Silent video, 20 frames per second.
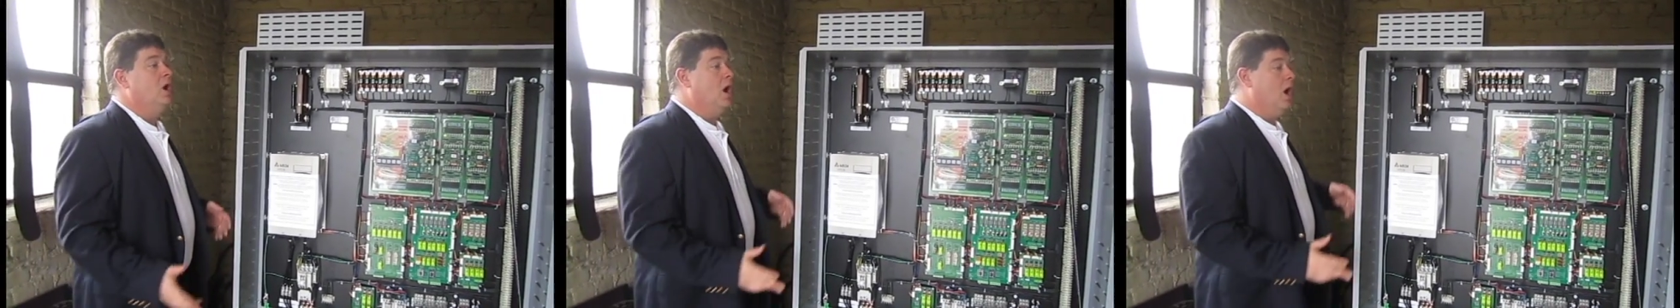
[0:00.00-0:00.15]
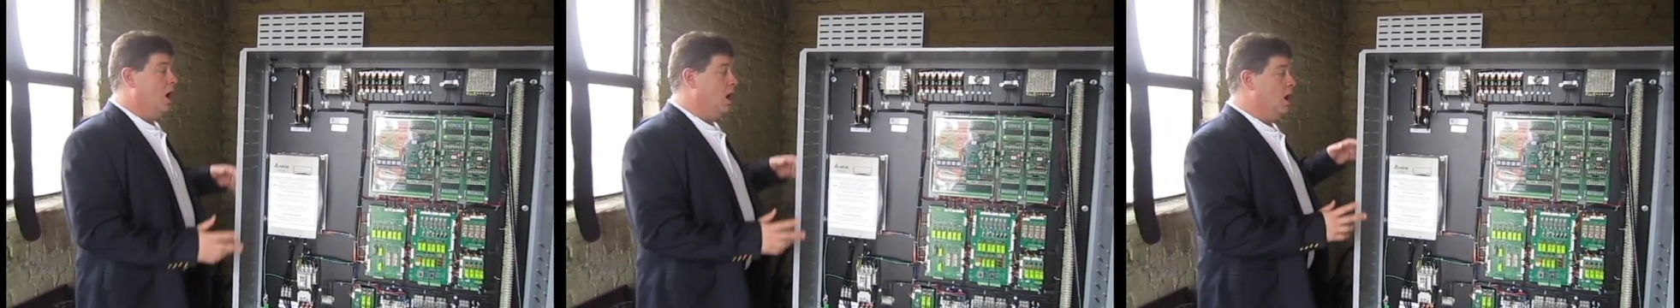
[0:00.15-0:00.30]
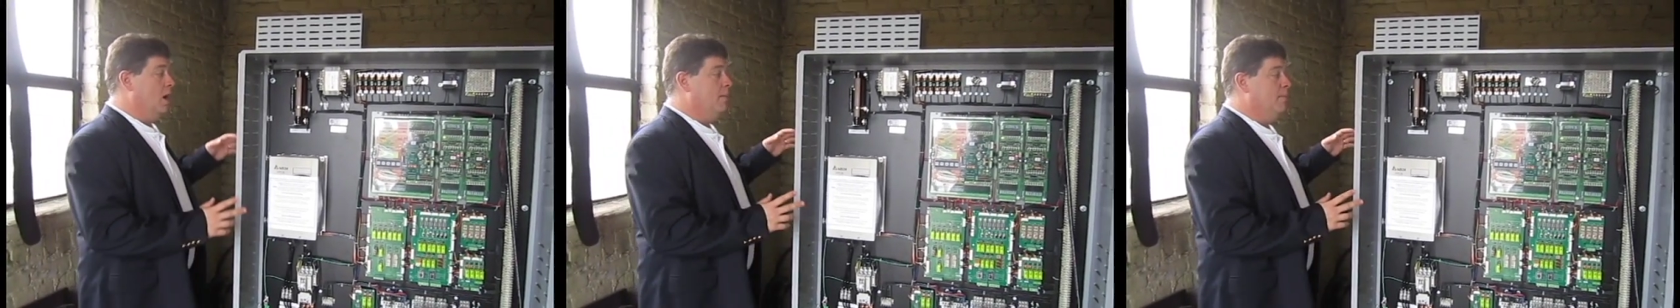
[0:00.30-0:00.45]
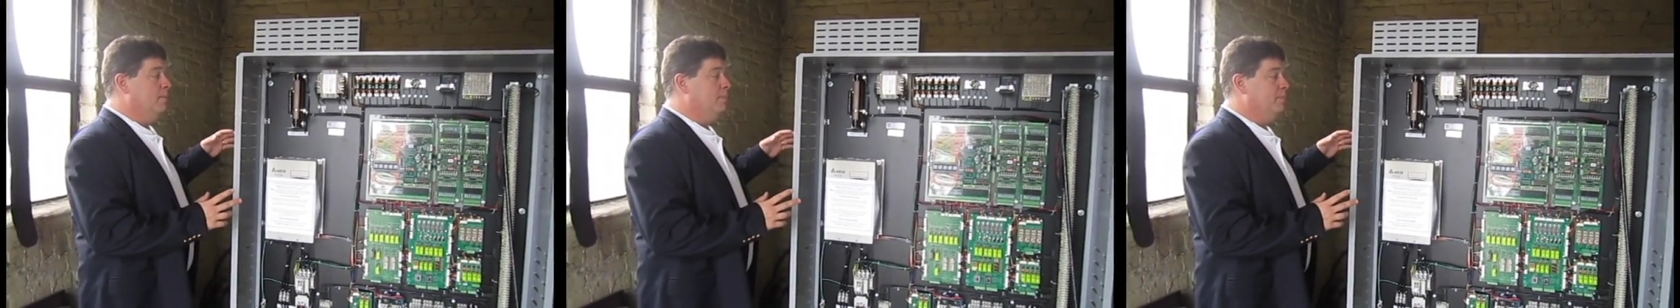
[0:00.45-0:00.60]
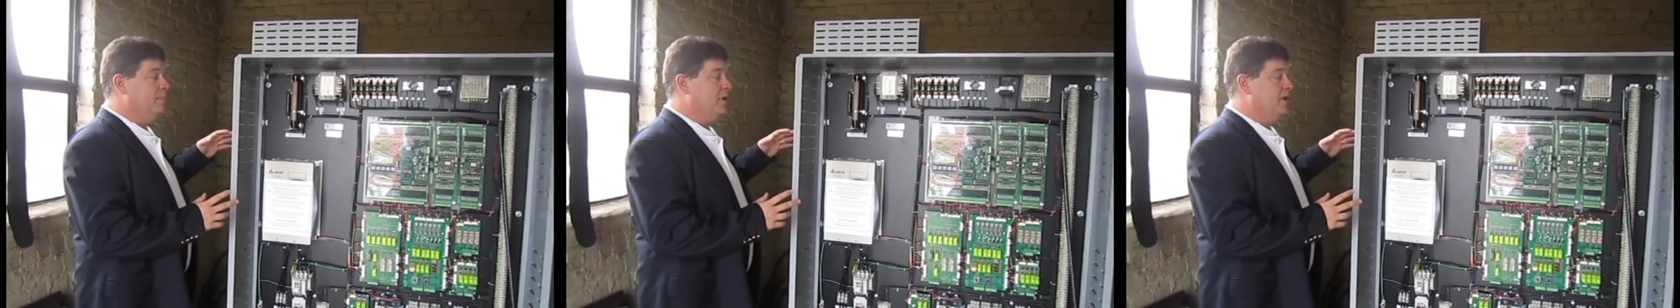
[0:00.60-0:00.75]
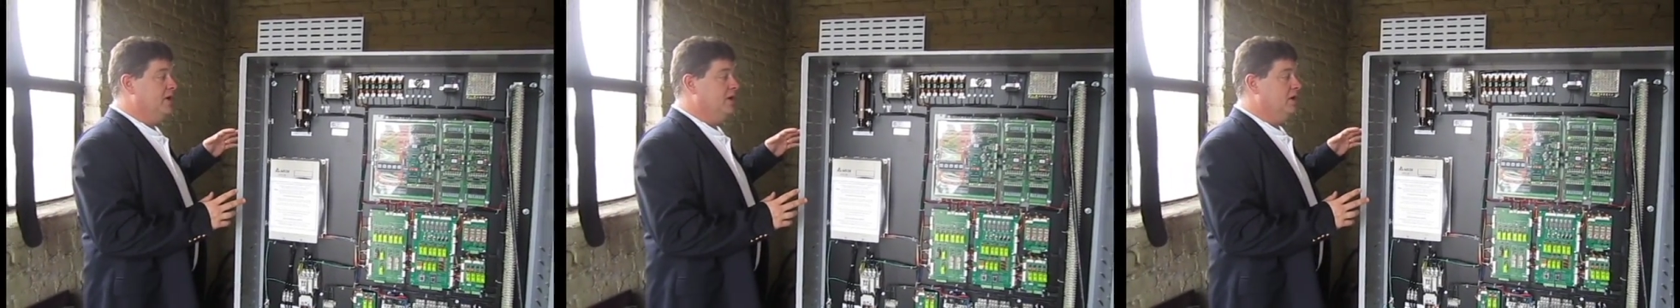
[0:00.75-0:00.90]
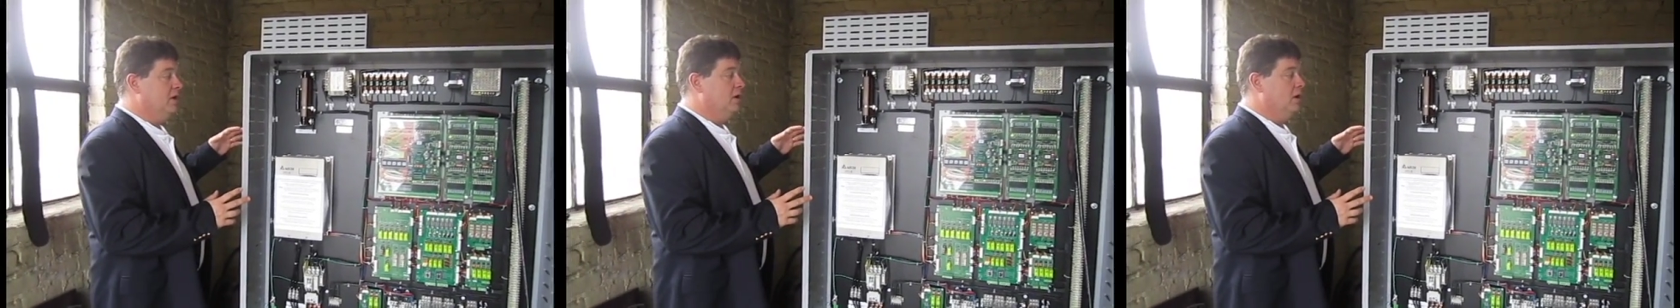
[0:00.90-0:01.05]

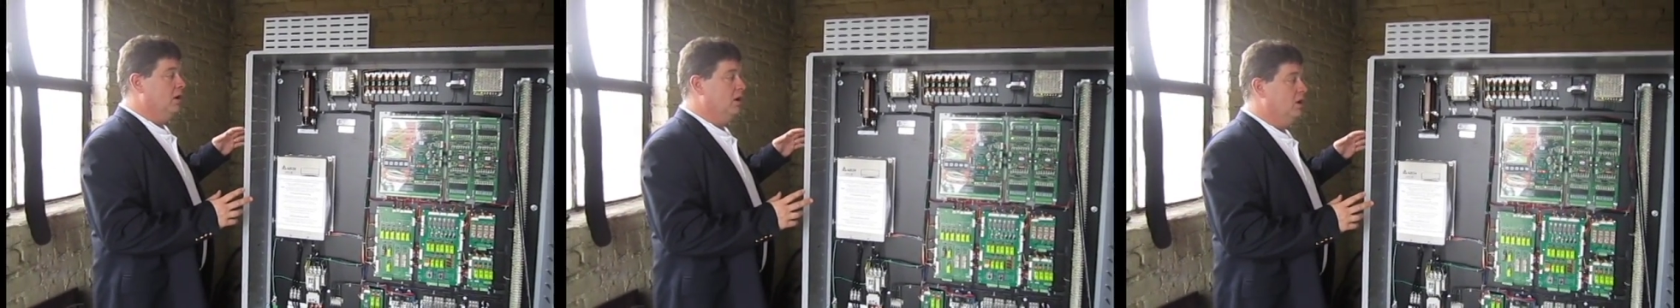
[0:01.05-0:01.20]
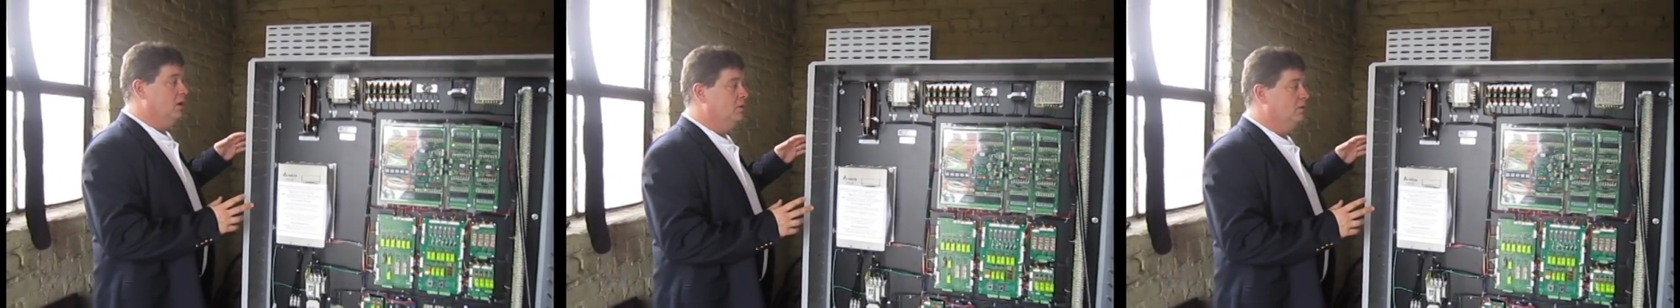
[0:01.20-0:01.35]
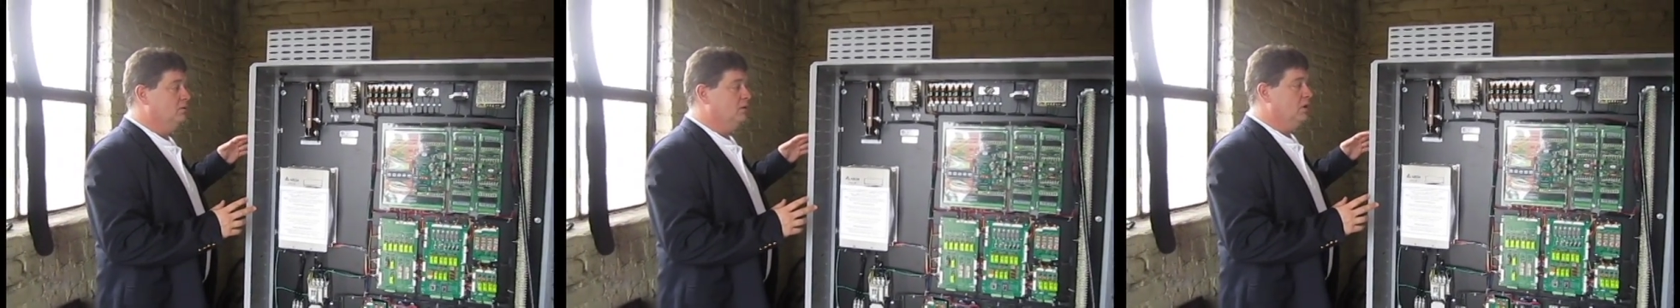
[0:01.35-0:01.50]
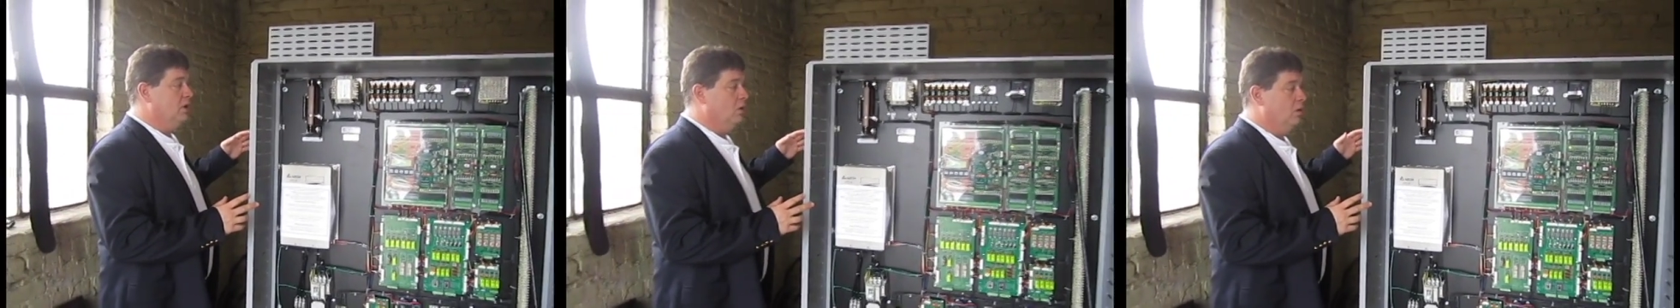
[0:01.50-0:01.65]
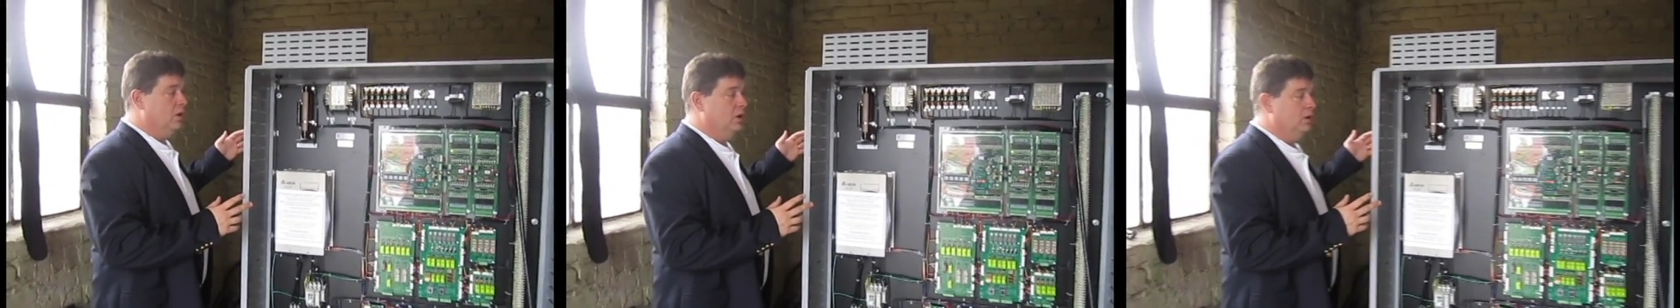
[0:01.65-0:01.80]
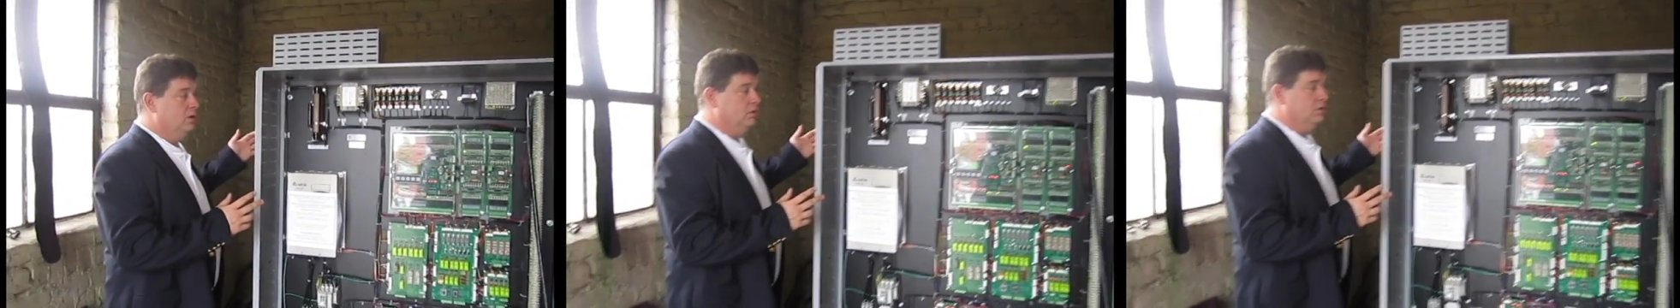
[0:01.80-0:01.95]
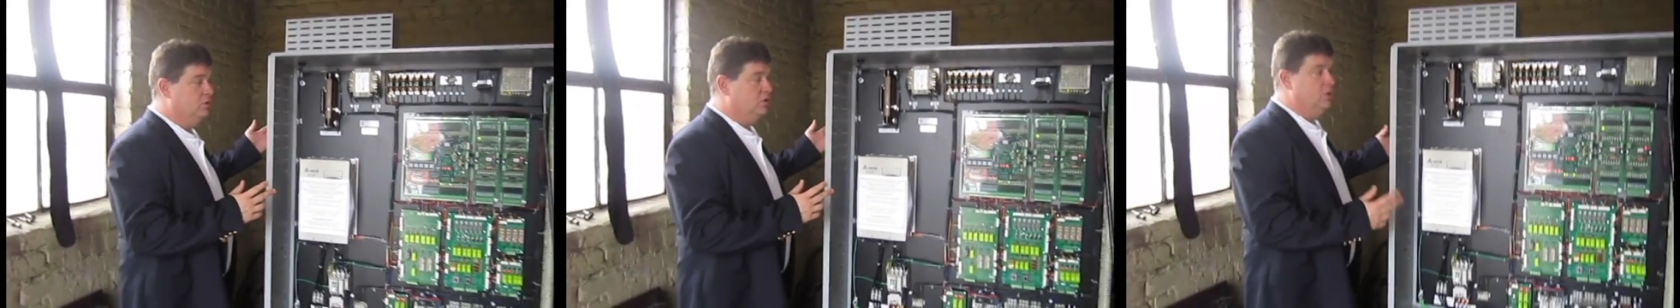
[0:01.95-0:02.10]
But in a